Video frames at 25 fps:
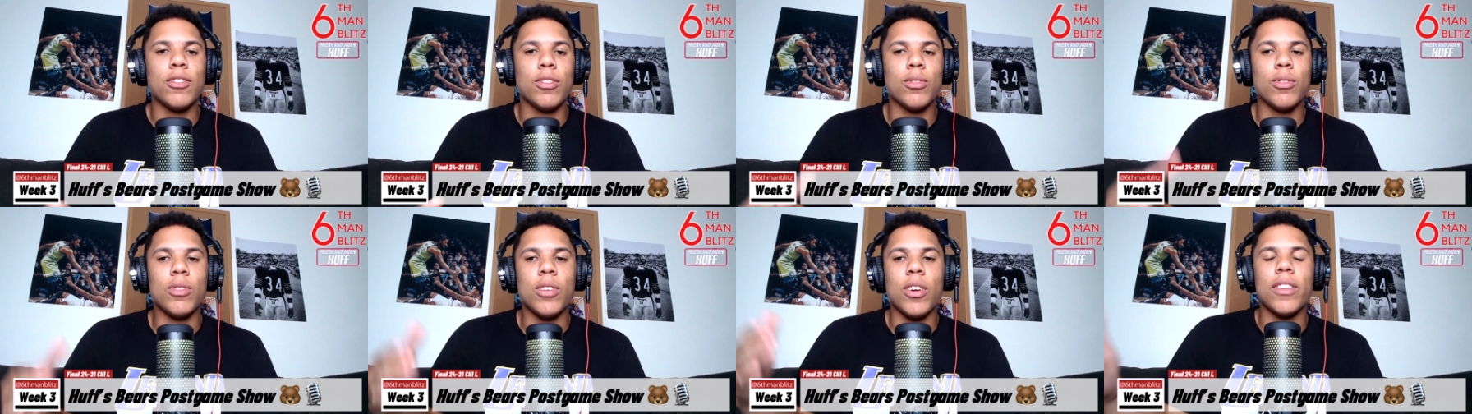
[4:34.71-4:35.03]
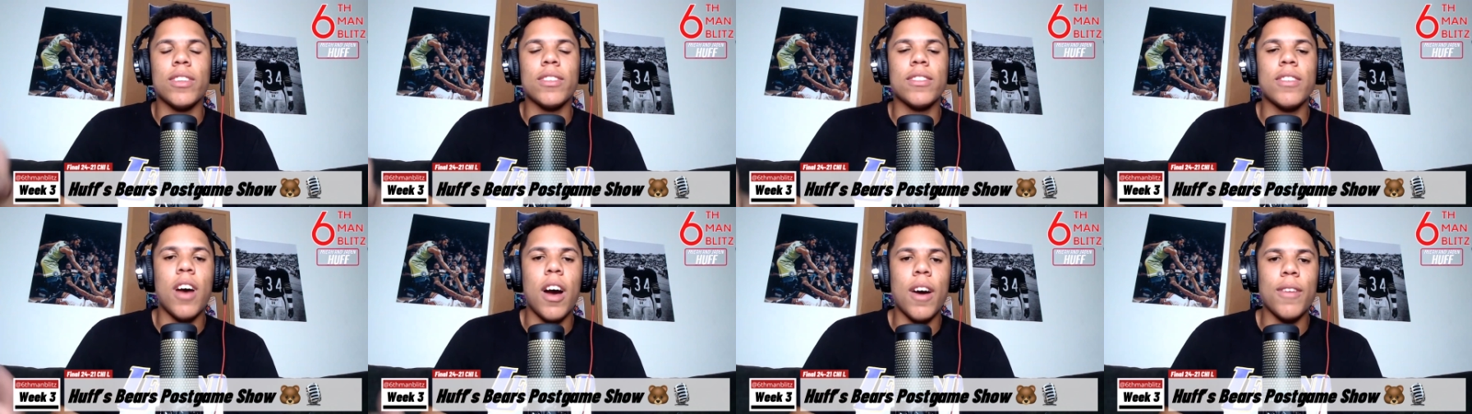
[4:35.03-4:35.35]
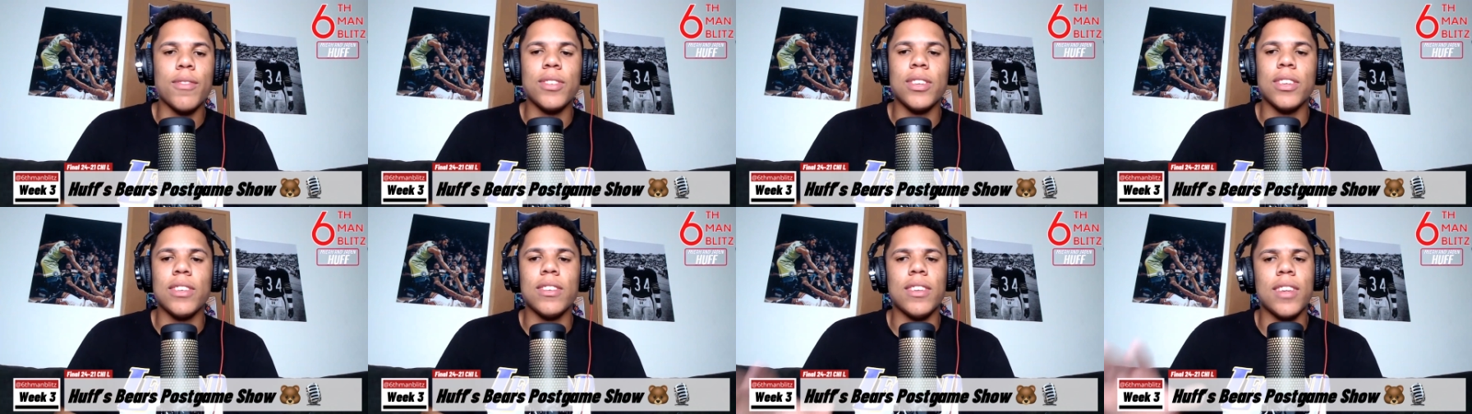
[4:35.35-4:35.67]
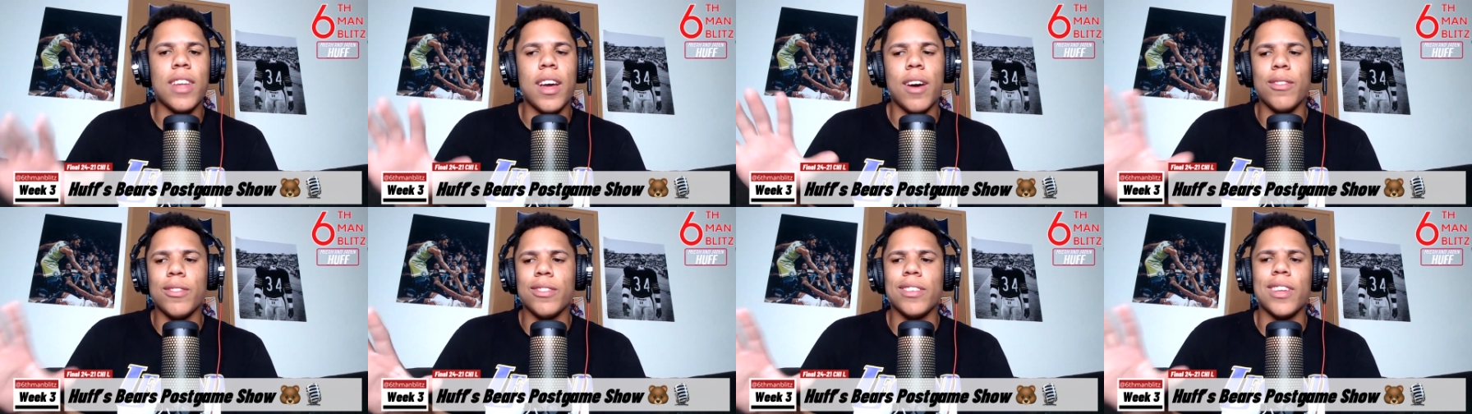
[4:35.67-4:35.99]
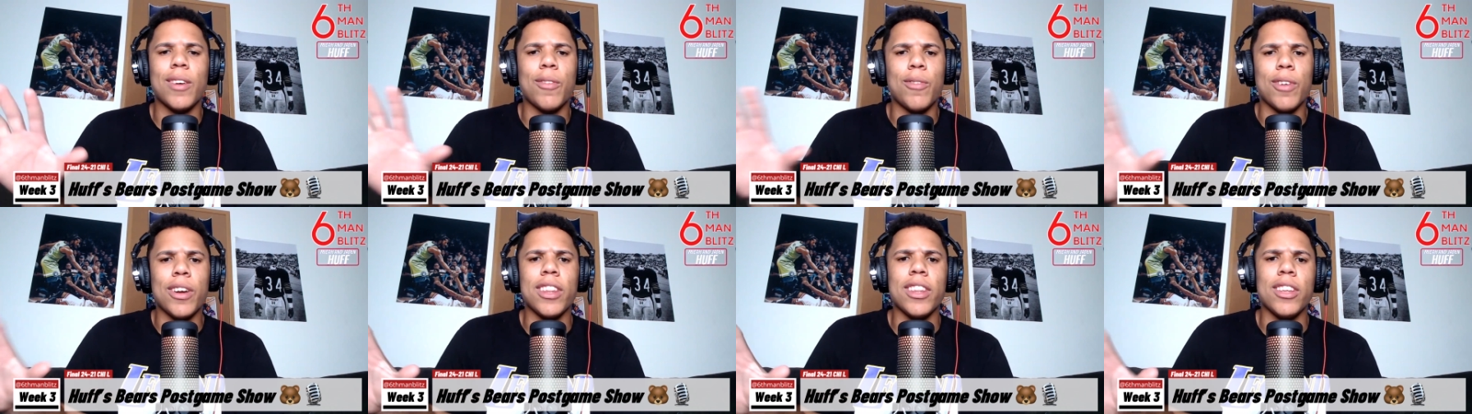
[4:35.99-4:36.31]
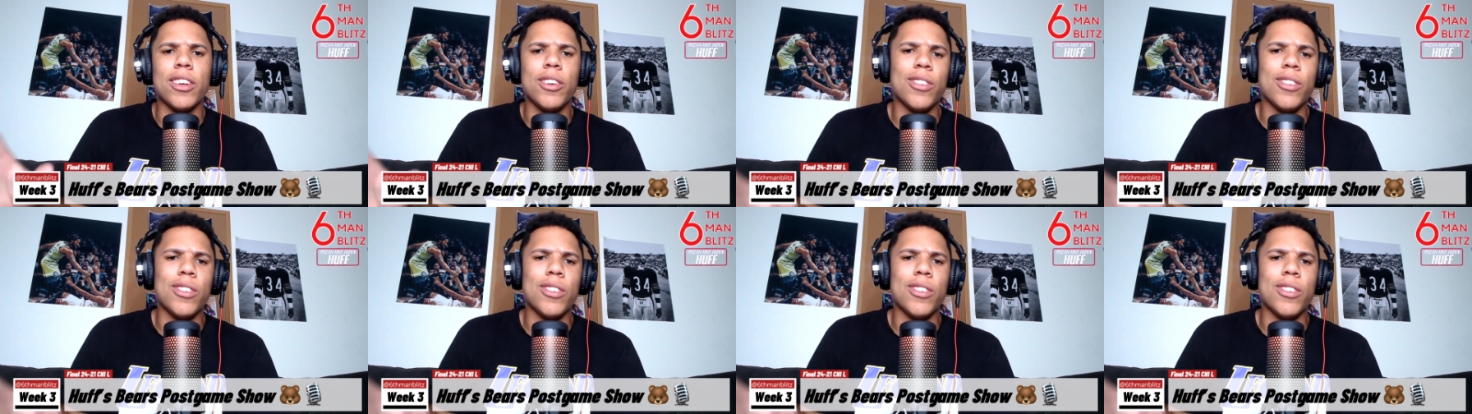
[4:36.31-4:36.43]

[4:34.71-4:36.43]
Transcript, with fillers: you know, this offseason, that was like one of the